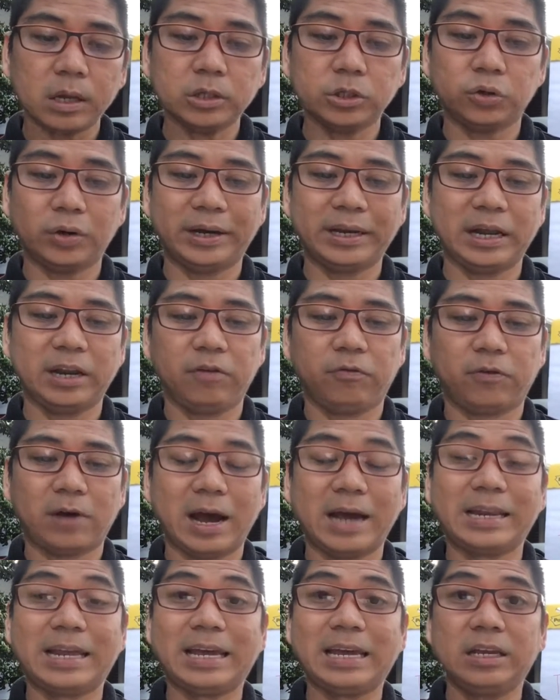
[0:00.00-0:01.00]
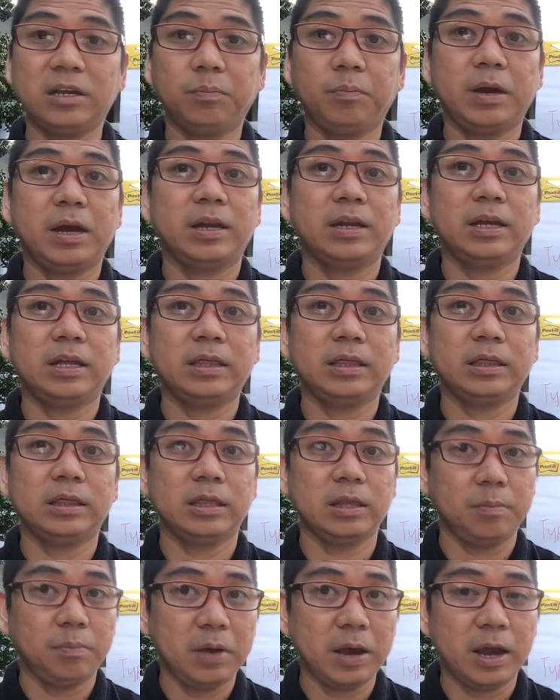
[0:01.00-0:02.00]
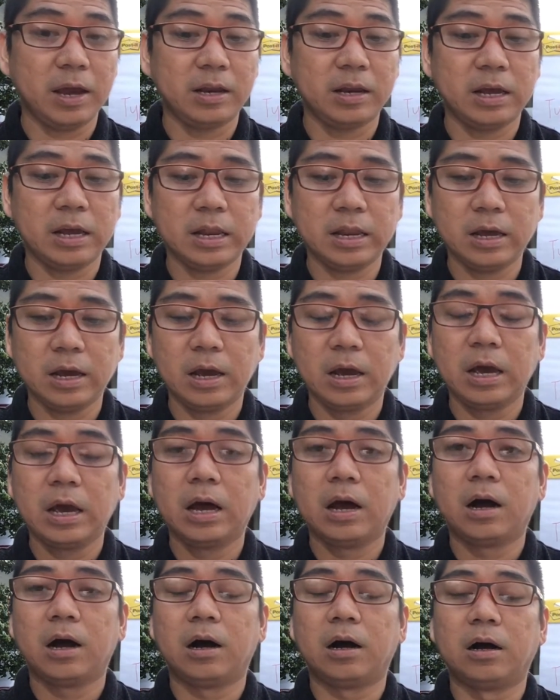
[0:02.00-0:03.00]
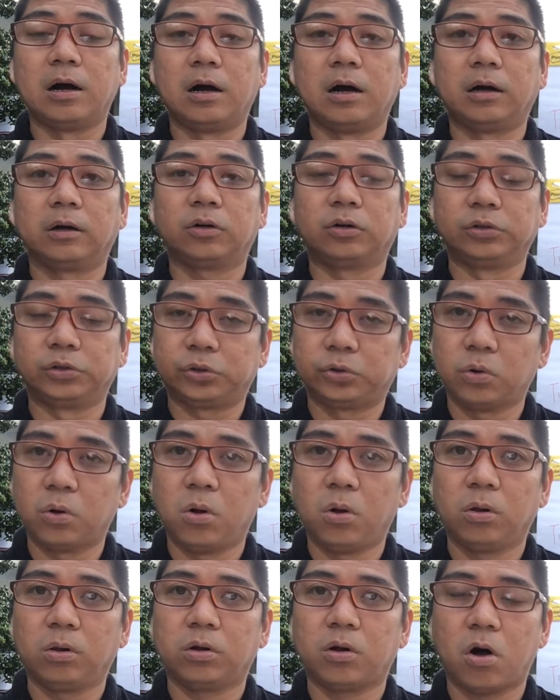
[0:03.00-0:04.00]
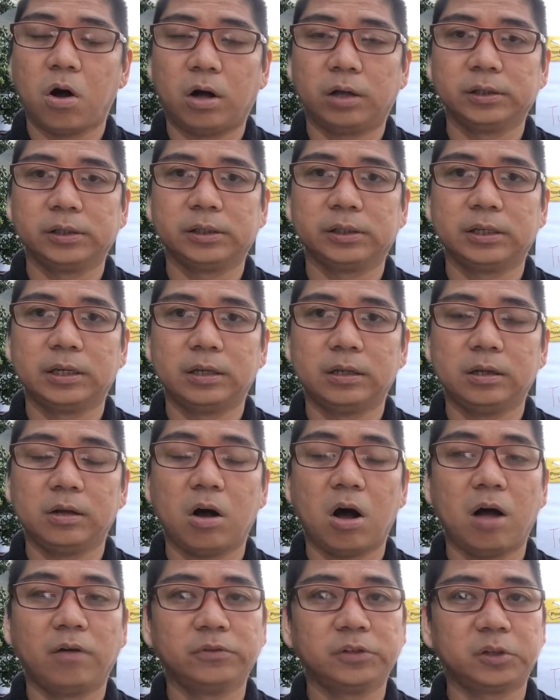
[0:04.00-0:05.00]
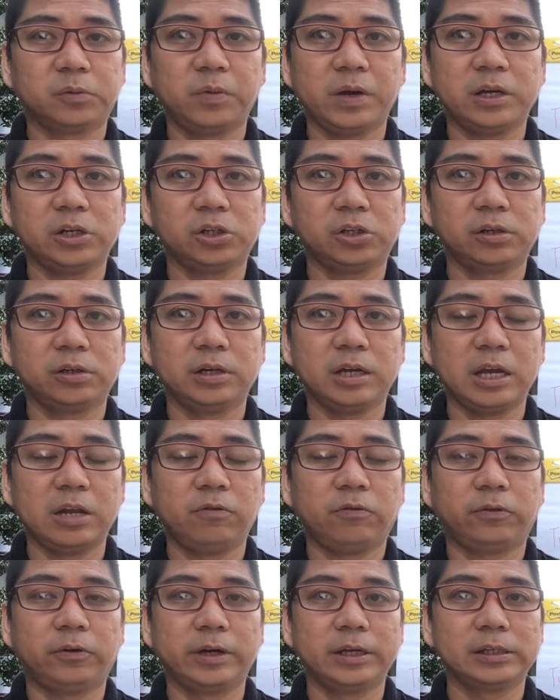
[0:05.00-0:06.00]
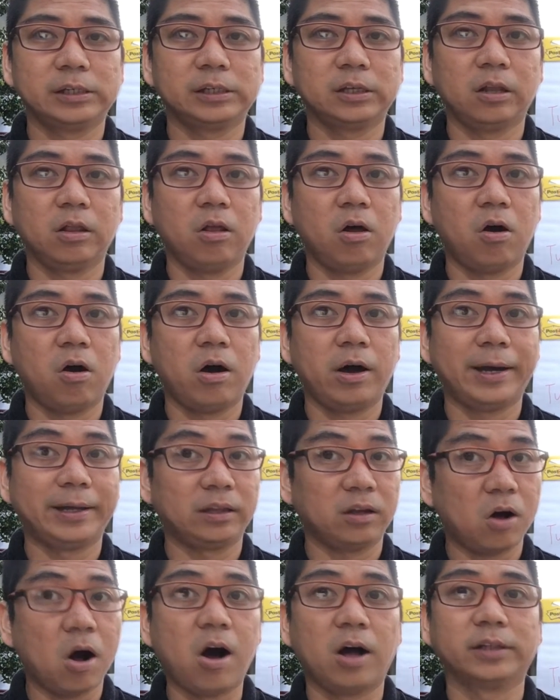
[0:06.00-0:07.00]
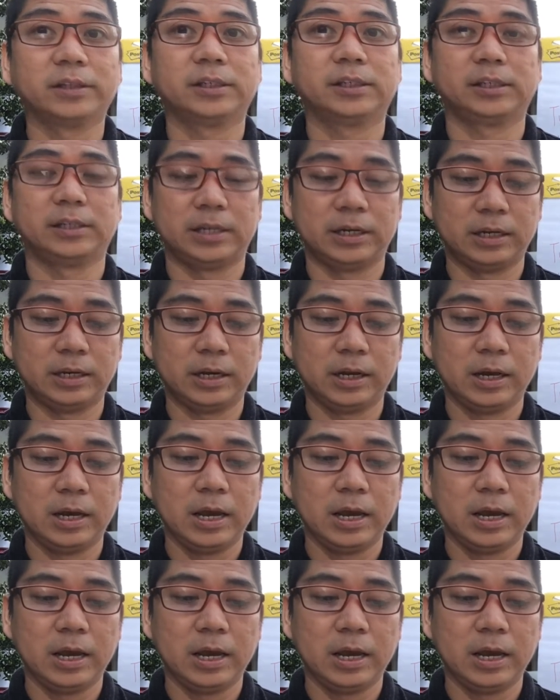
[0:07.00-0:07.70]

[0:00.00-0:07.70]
to identify the independent, dependent, control, constant, observation, inference, law, and constant.